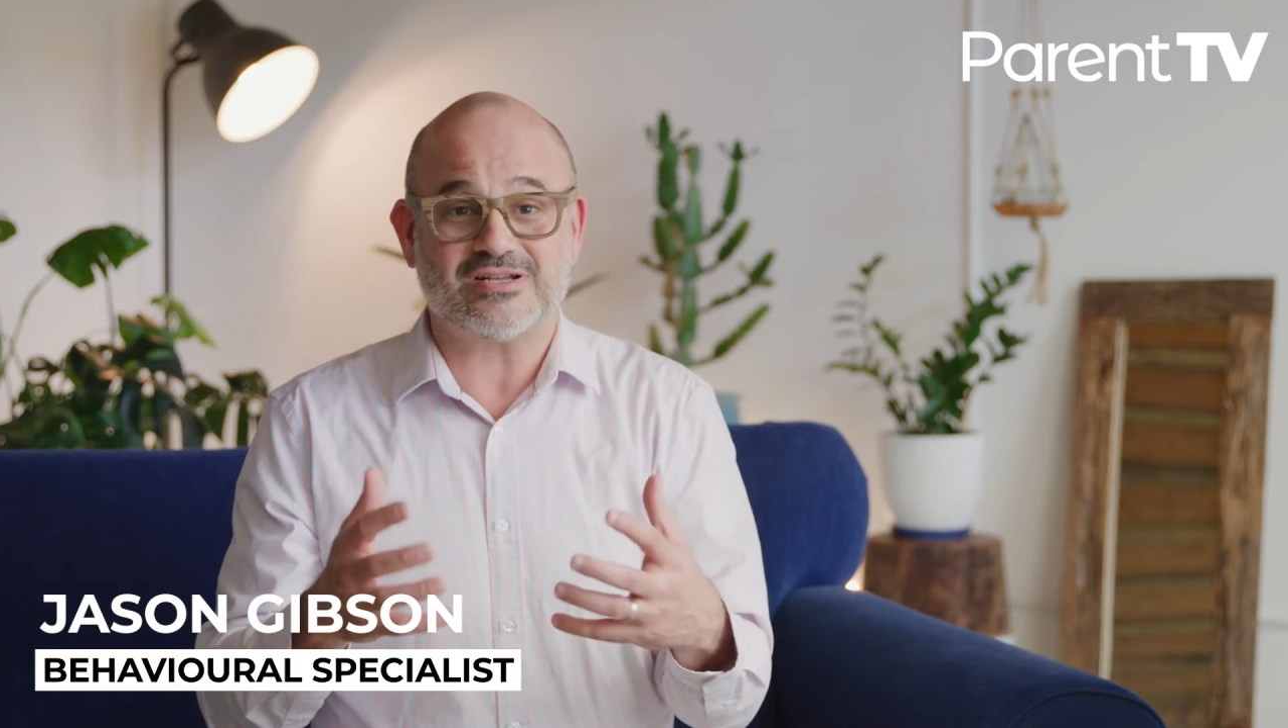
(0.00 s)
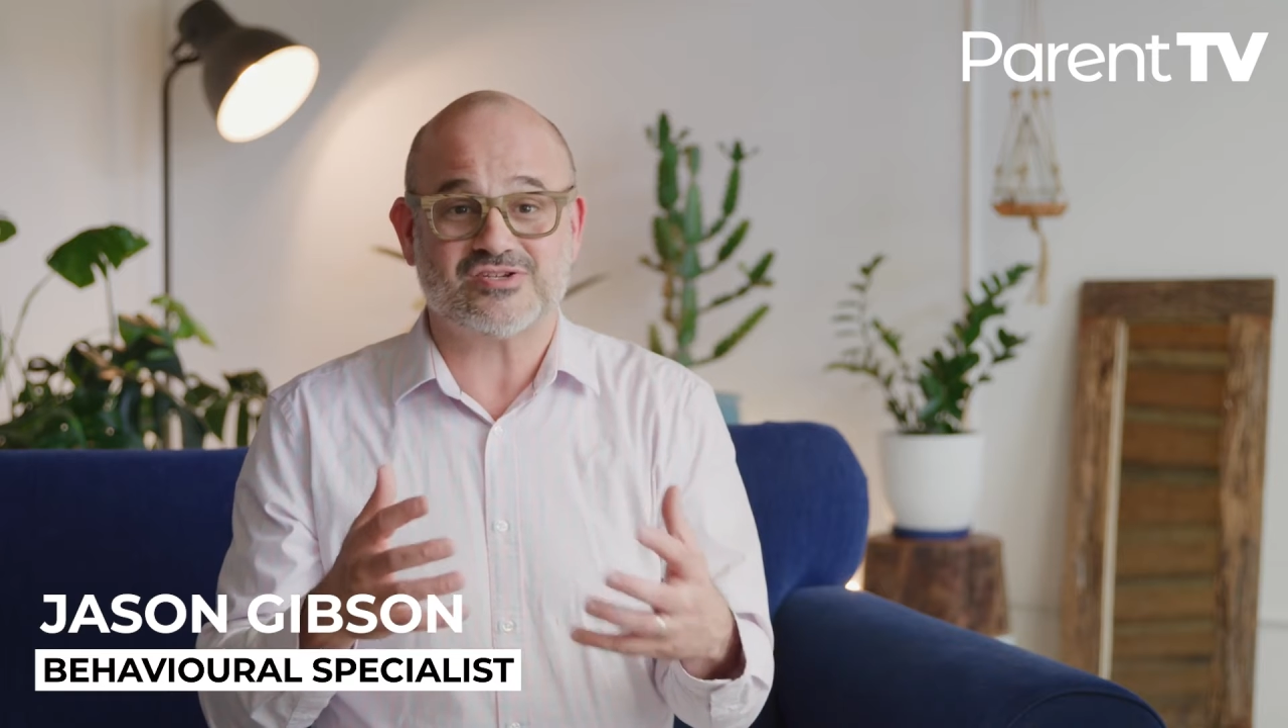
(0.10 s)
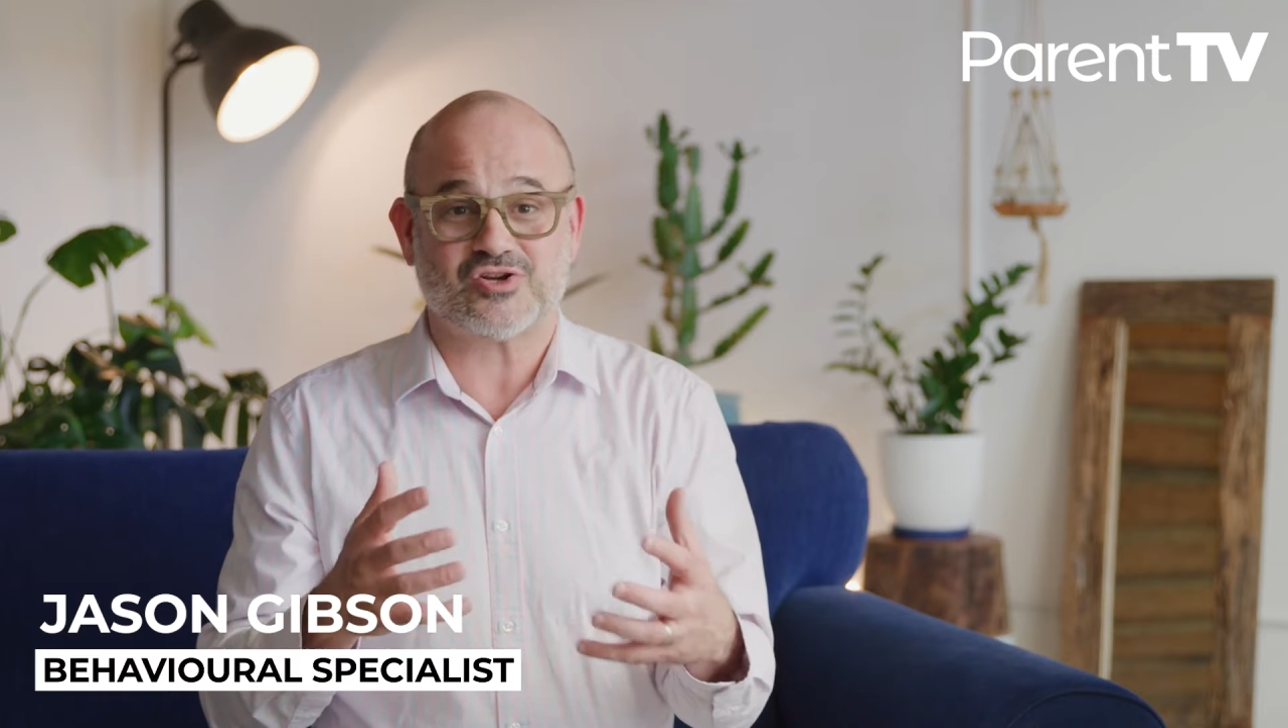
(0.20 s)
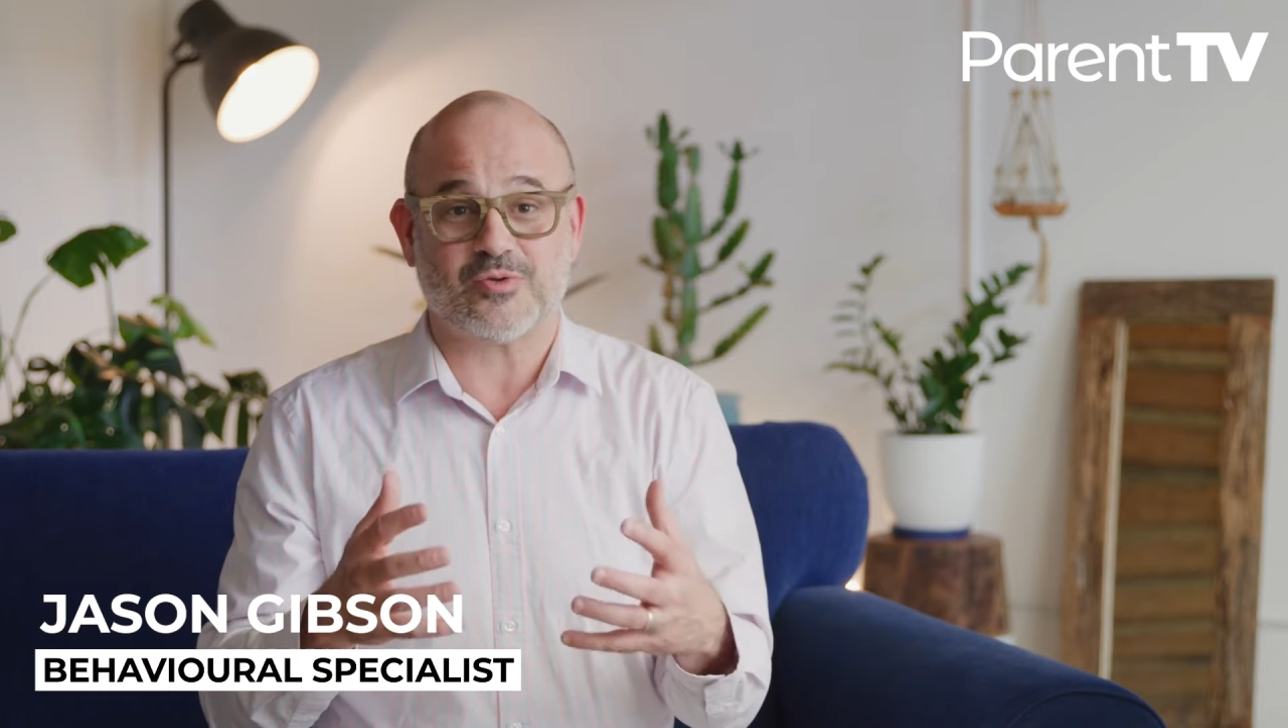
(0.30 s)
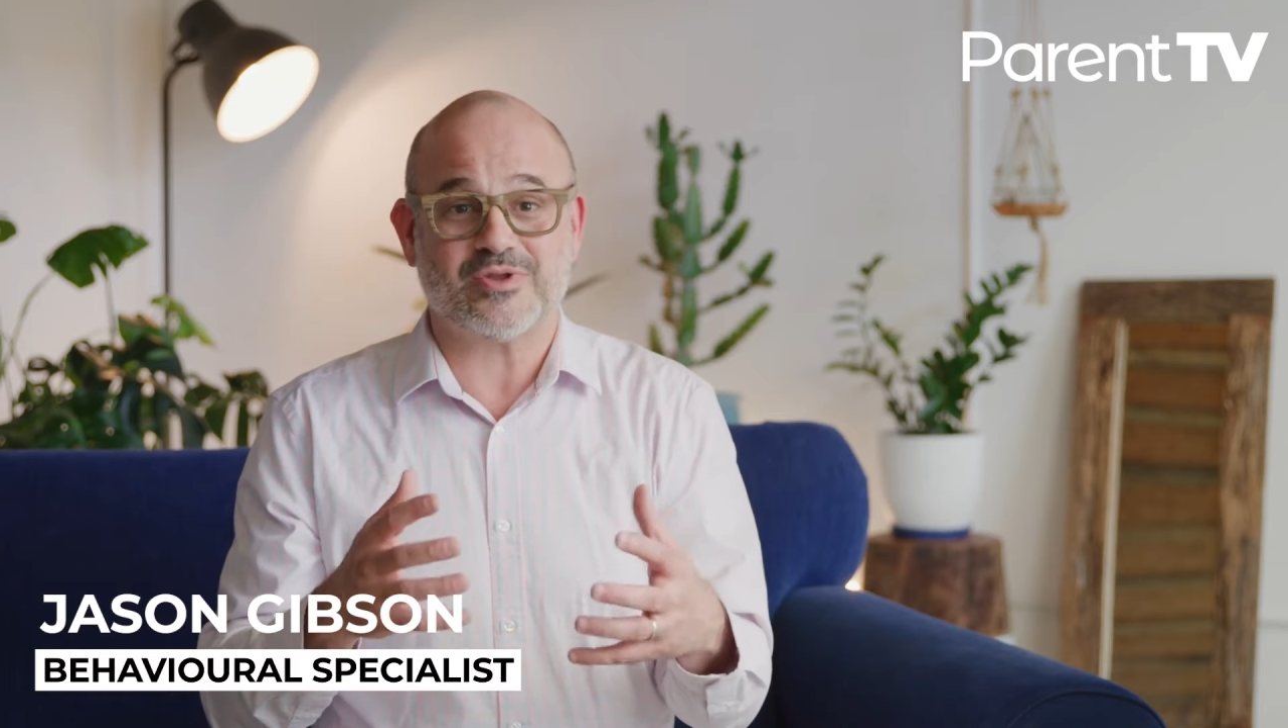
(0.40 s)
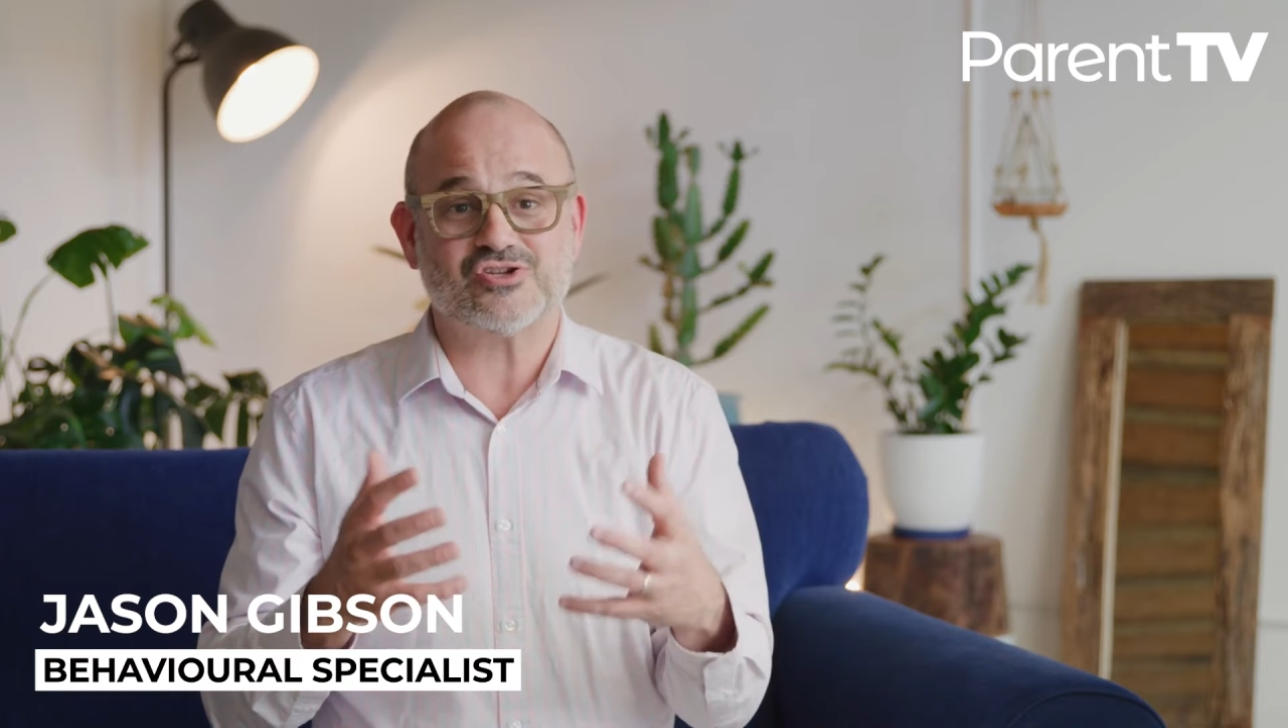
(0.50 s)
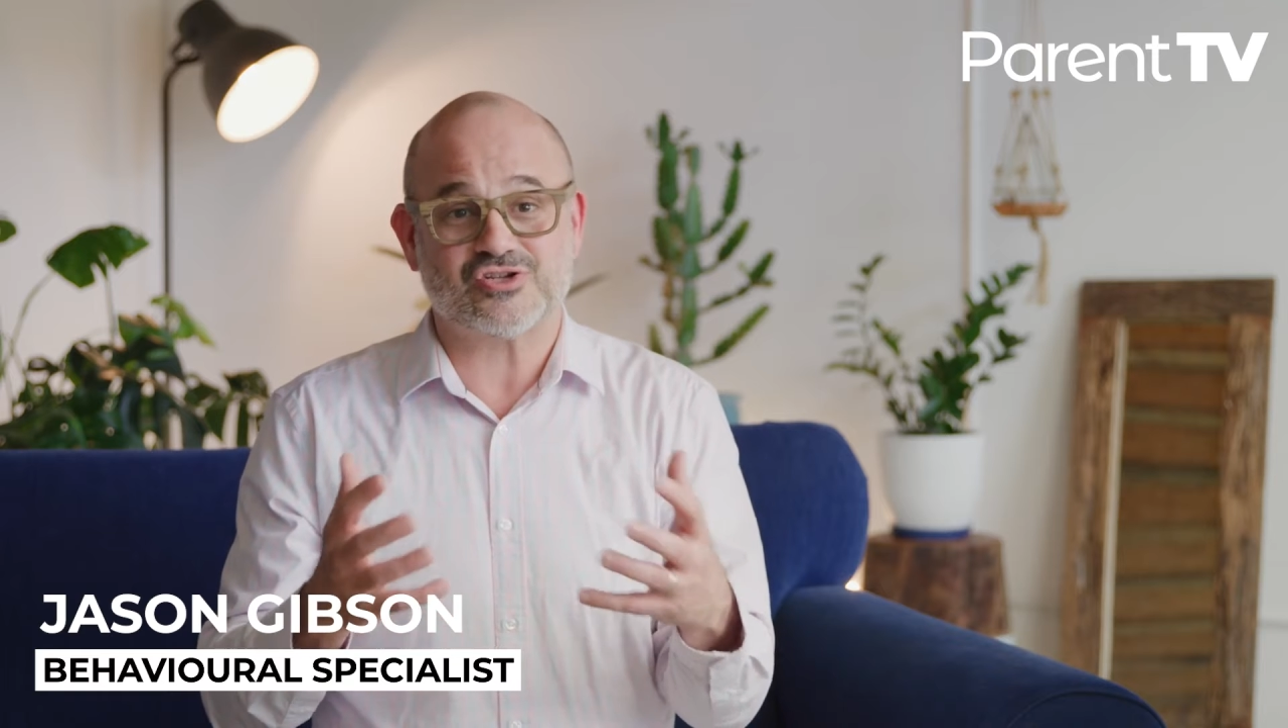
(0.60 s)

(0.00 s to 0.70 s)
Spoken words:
determine